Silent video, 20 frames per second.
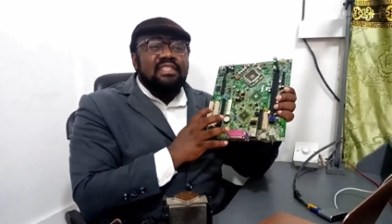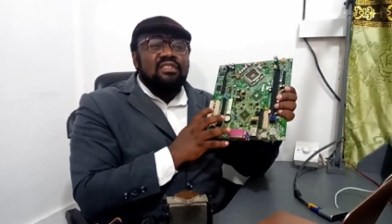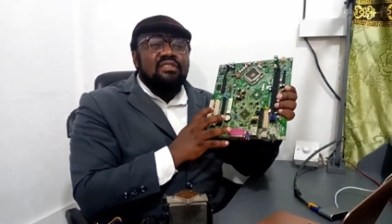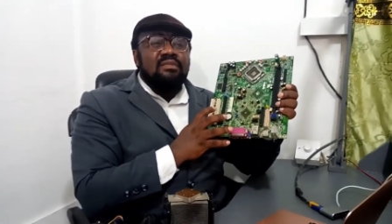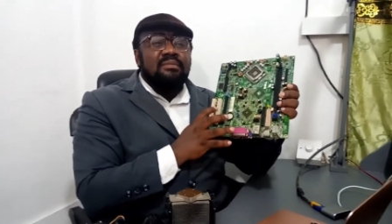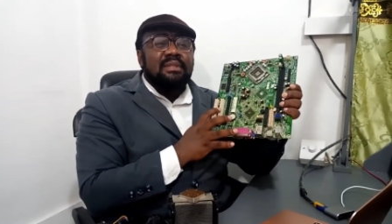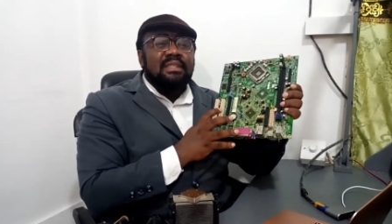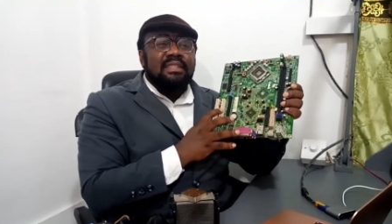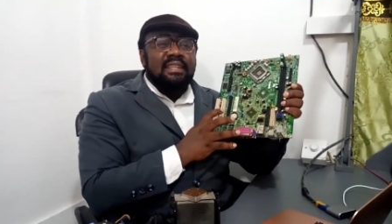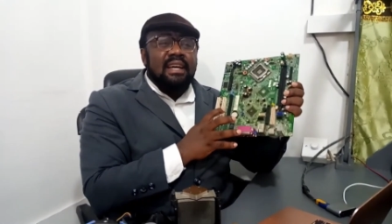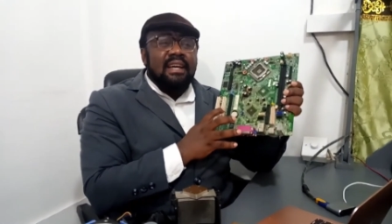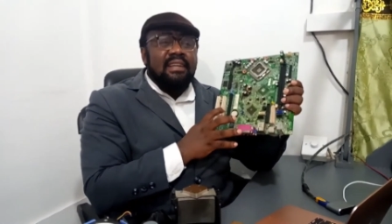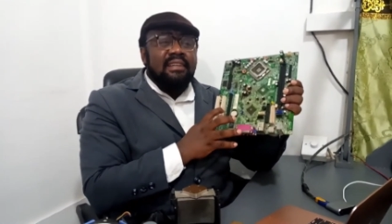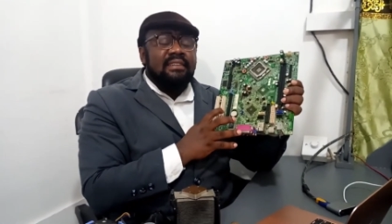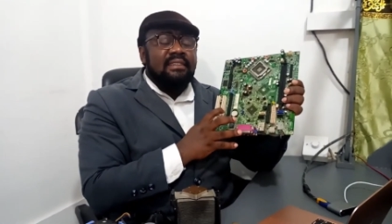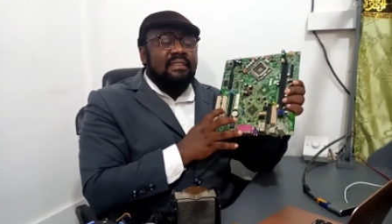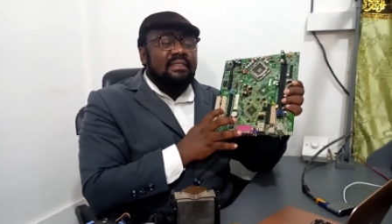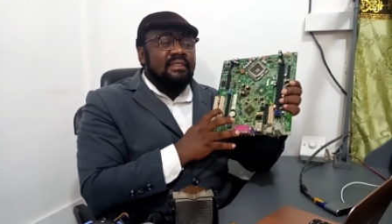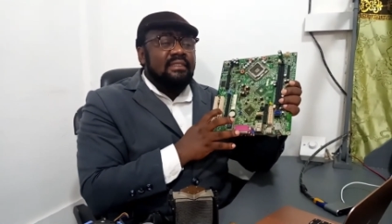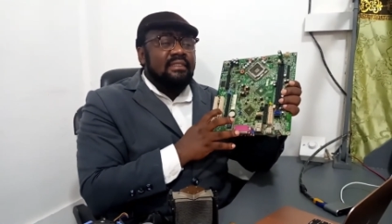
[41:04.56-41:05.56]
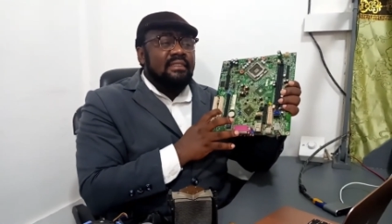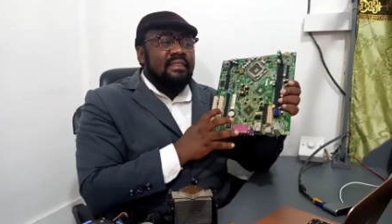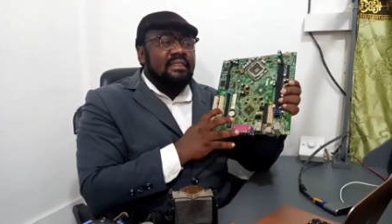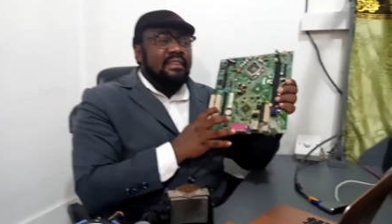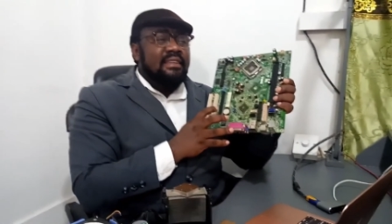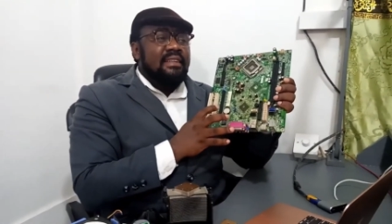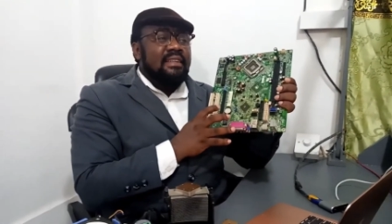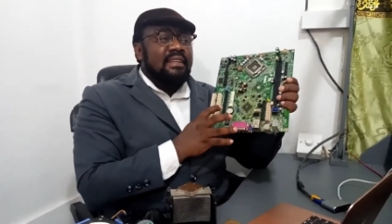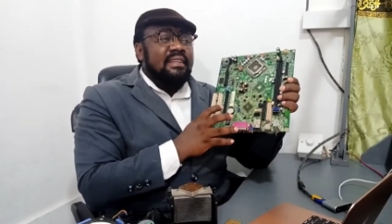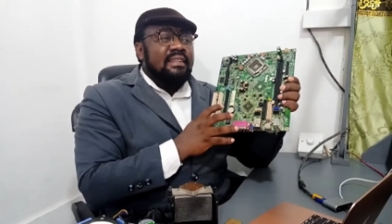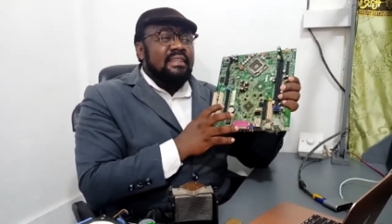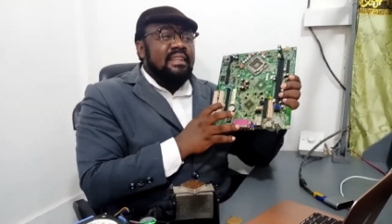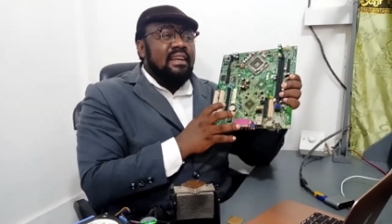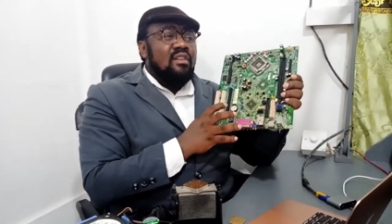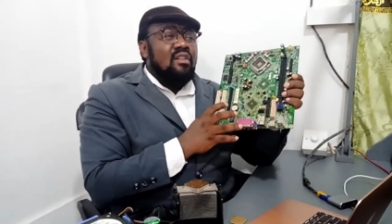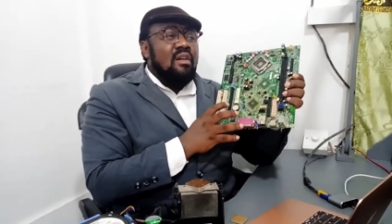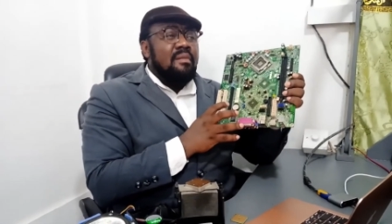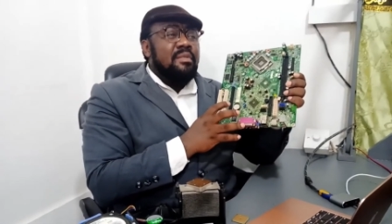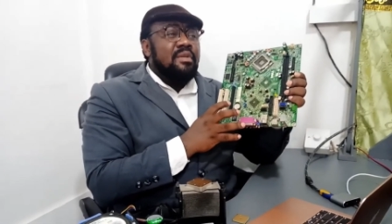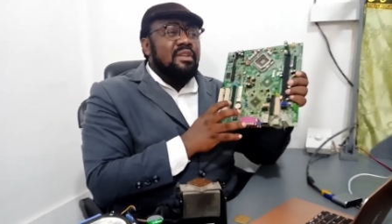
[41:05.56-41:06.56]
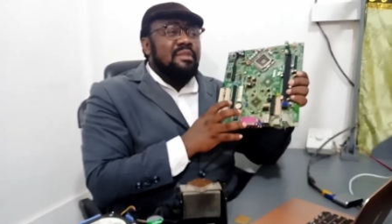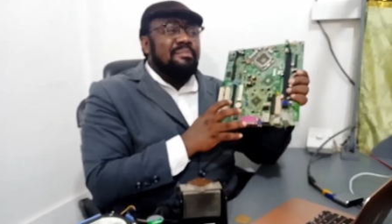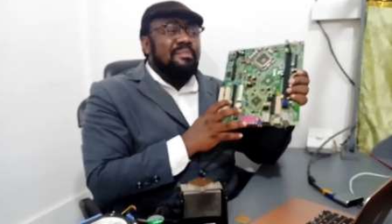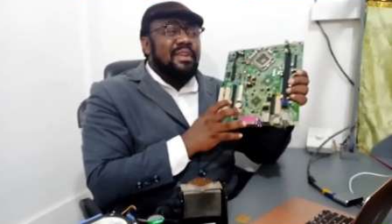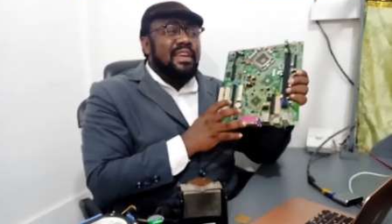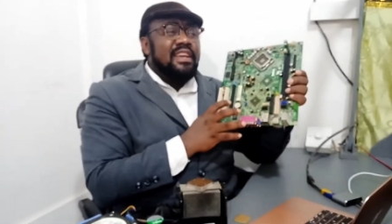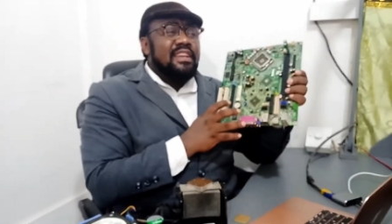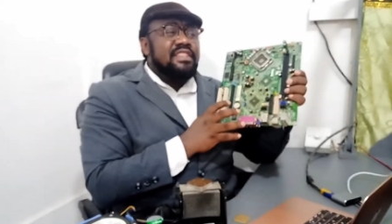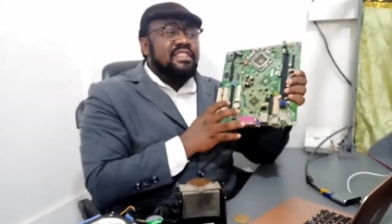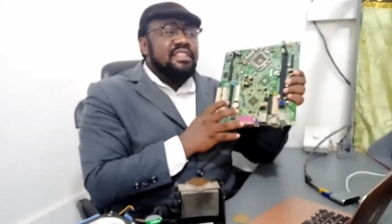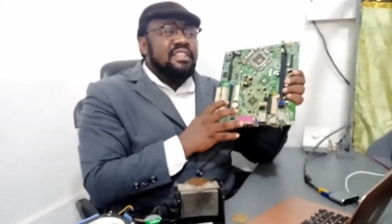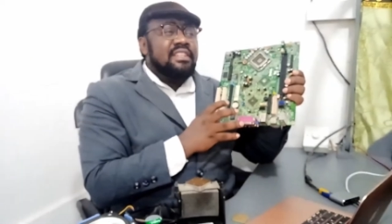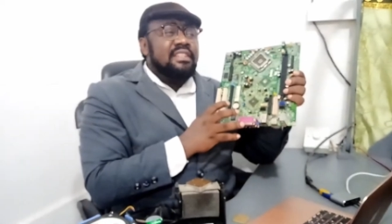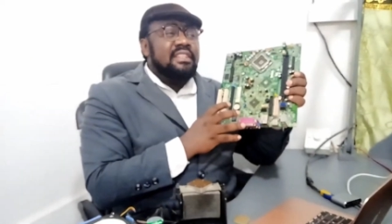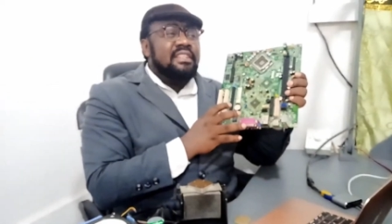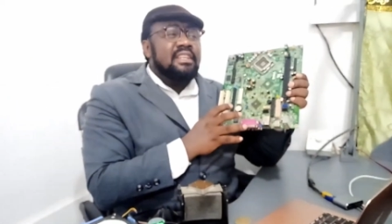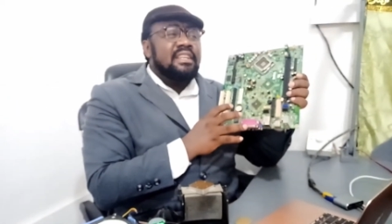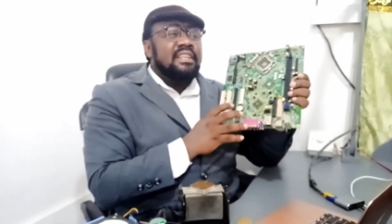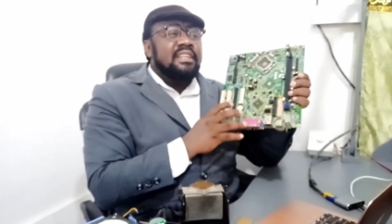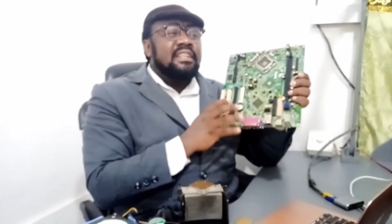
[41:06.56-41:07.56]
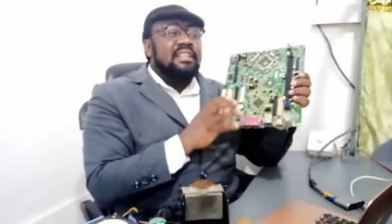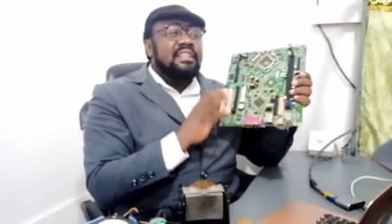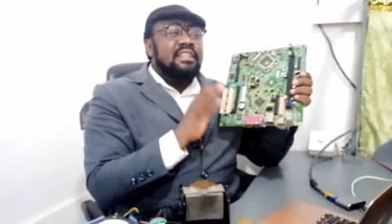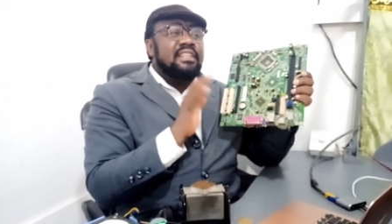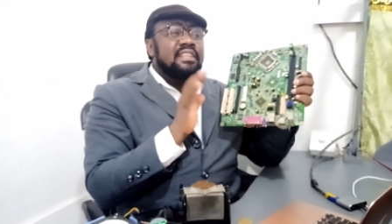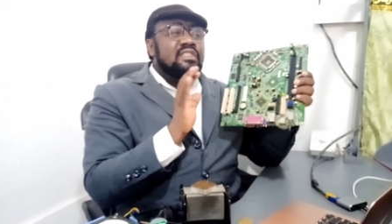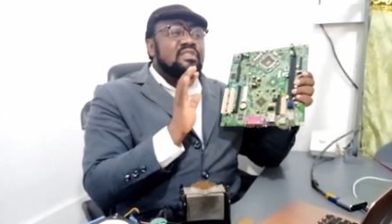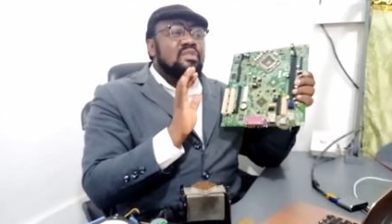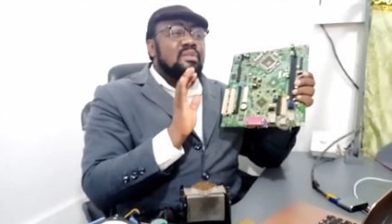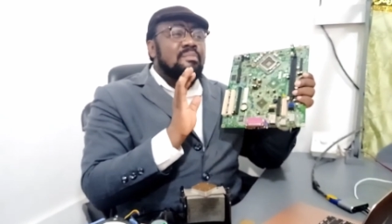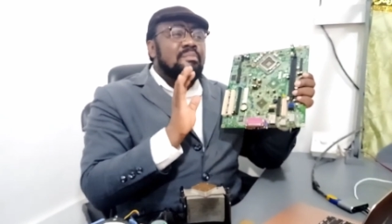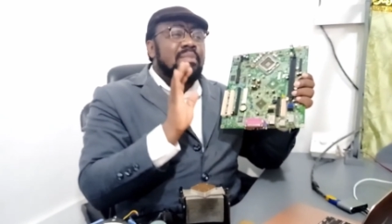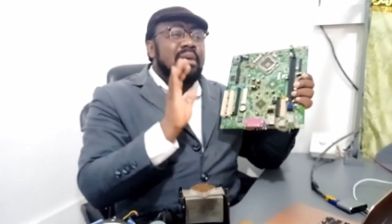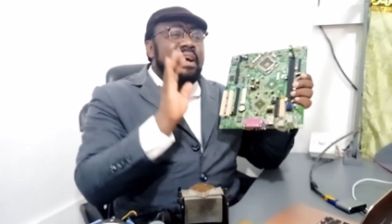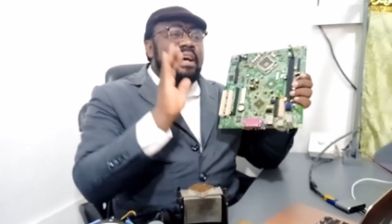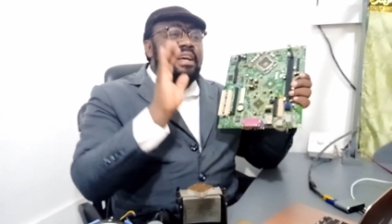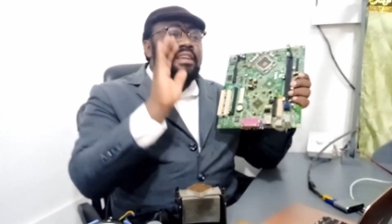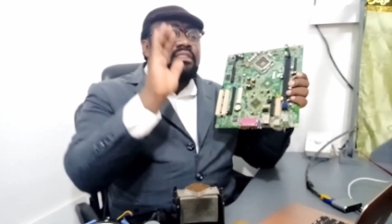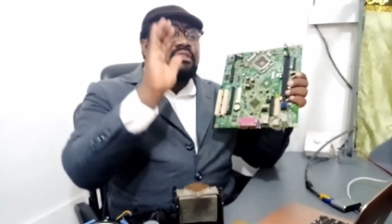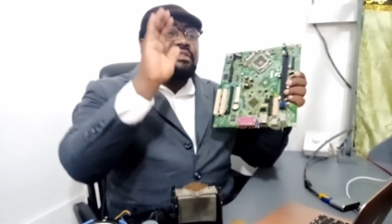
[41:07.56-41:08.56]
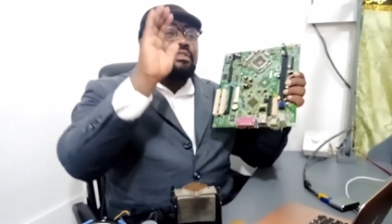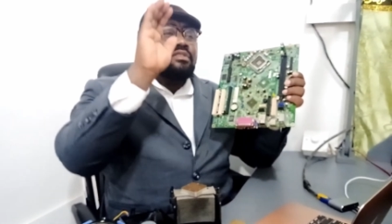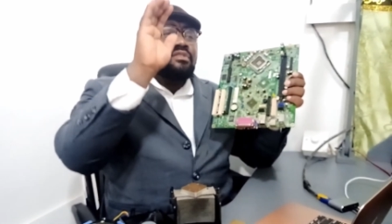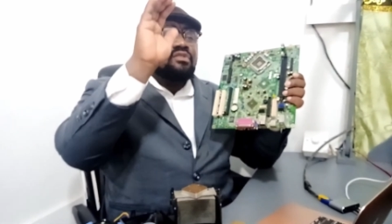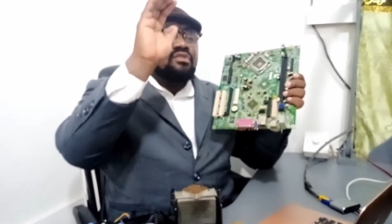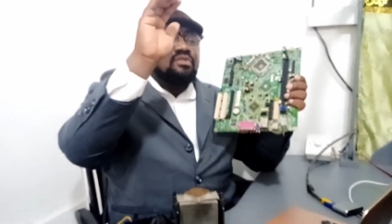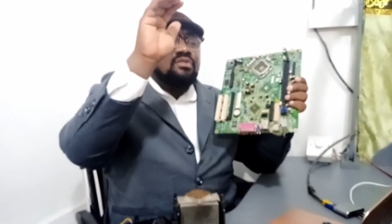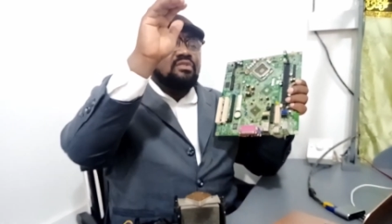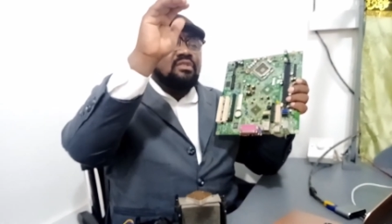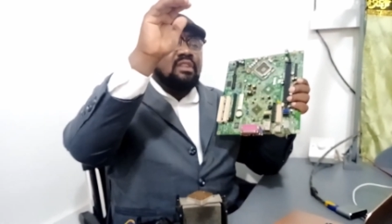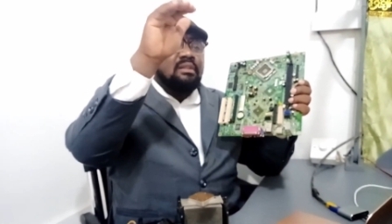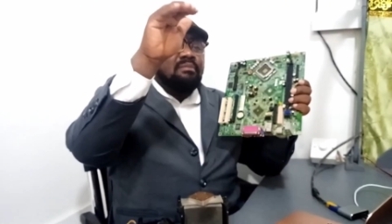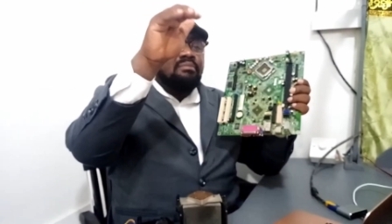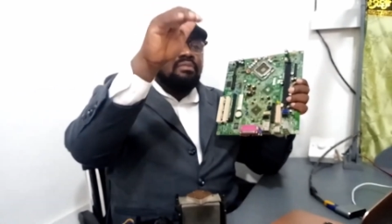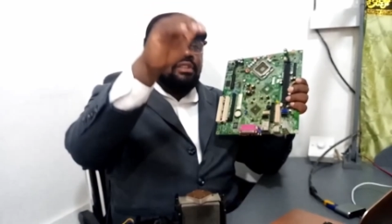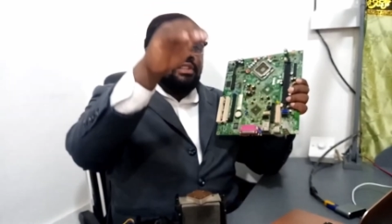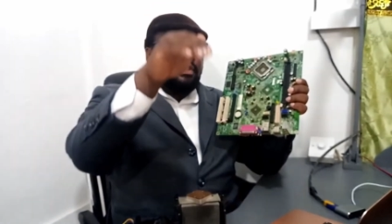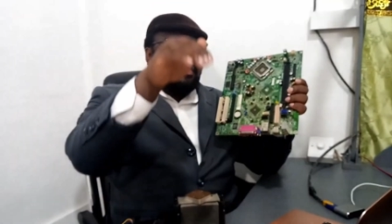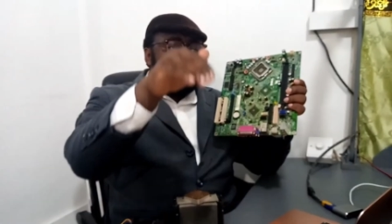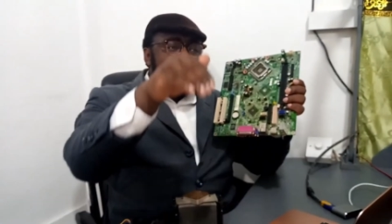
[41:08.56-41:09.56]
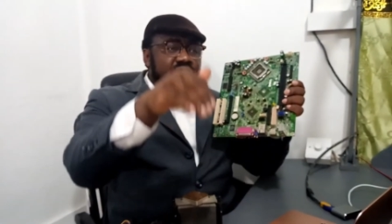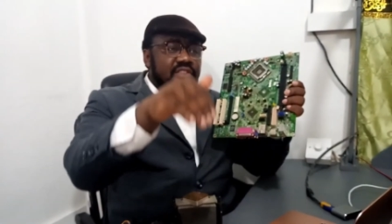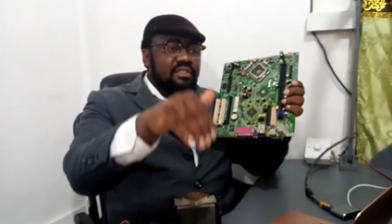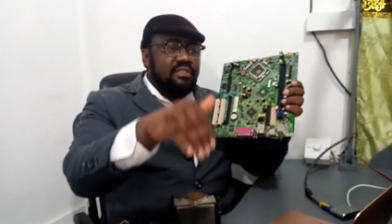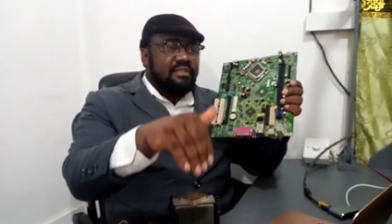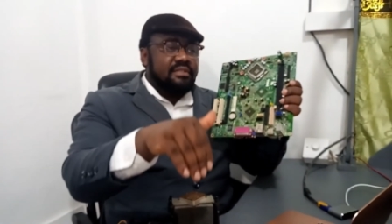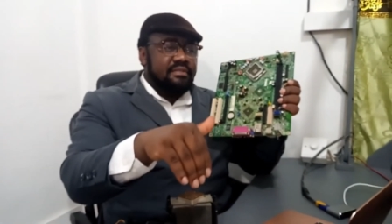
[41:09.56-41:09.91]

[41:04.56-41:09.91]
needs to be done, the communication needs to pass through a bridge.